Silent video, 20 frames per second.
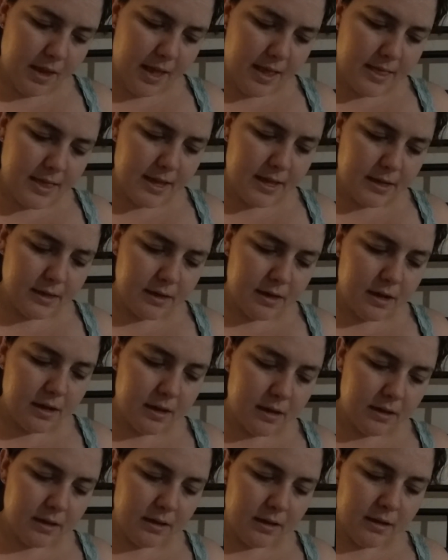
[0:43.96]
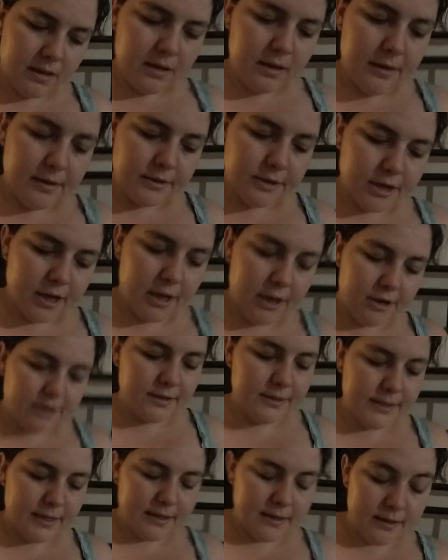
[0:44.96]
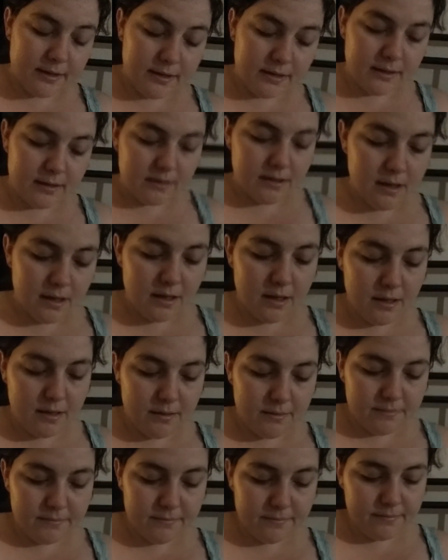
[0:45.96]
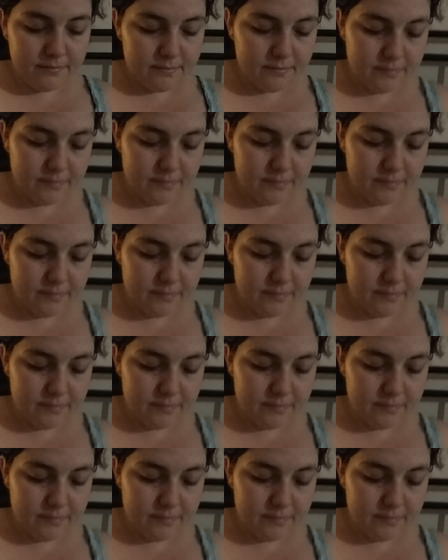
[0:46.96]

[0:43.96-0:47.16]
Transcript: then shine your sink. I